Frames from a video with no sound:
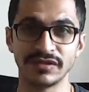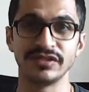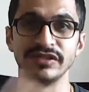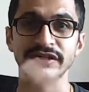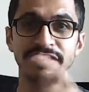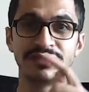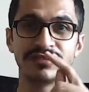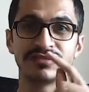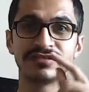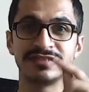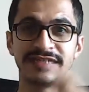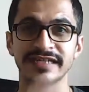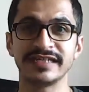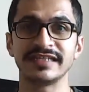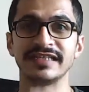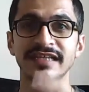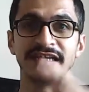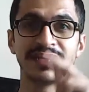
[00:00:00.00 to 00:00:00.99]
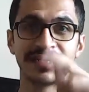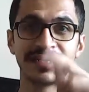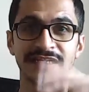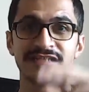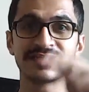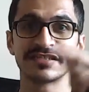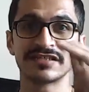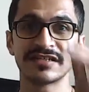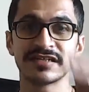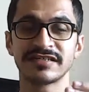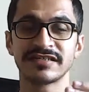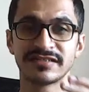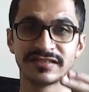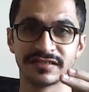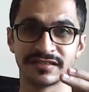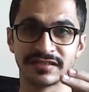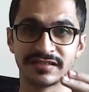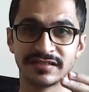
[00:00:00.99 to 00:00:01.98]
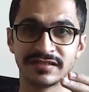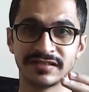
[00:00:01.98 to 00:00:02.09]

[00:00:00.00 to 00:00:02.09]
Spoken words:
you need to check the letter structure.